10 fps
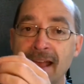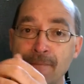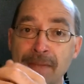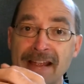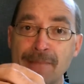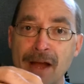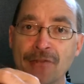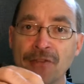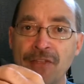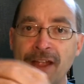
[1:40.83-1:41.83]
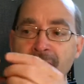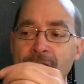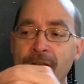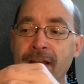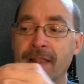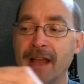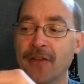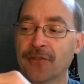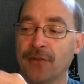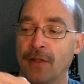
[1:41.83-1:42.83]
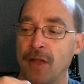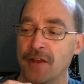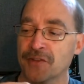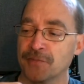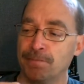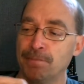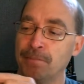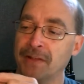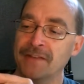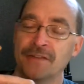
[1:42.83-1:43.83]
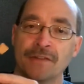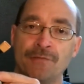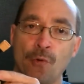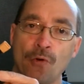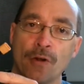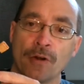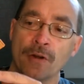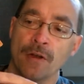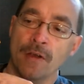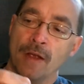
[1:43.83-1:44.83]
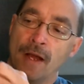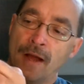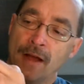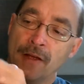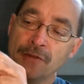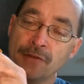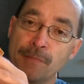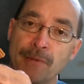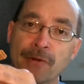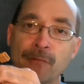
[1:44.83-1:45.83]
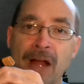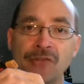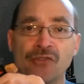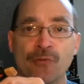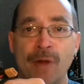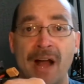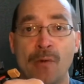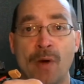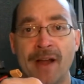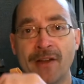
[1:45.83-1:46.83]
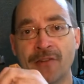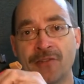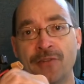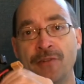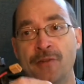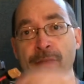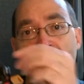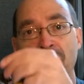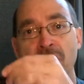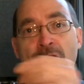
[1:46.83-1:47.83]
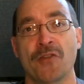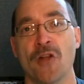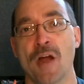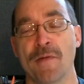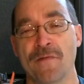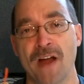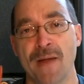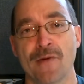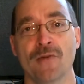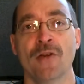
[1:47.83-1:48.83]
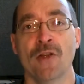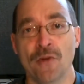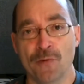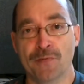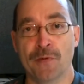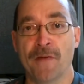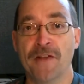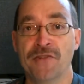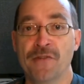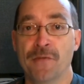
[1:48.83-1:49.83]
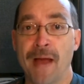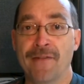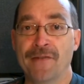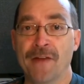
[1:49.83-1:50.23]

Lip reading: and being mounted there, it allows a lot of places for to be able to route your wires to be clear of the carbon fiber, which prevents you from having